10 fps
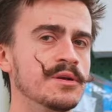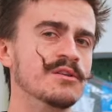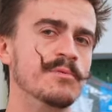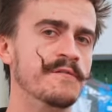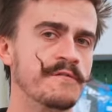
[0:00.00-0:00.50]

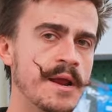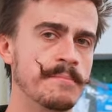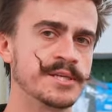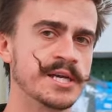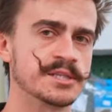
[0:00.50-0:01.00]
little bit of frame
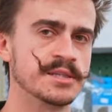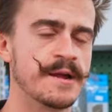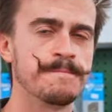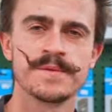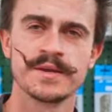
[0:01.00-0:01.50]
protection
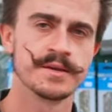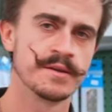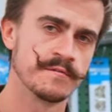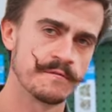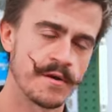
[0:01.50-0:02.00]
there.
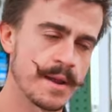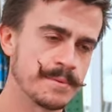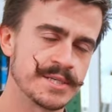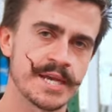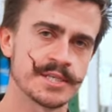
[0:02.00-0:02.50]
Frame
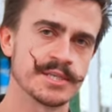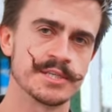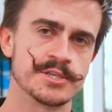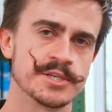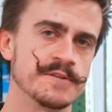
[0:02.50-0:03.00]
protection
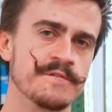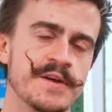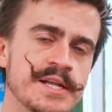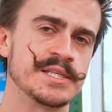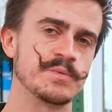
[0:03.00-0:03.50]
is just a
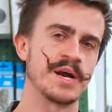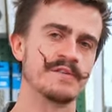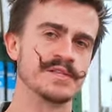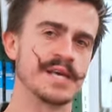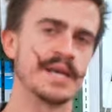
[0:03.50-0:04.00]
fancy way
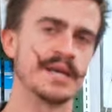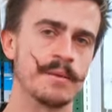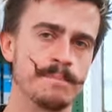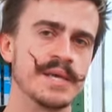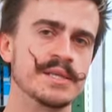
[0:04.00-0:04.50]
of saying a big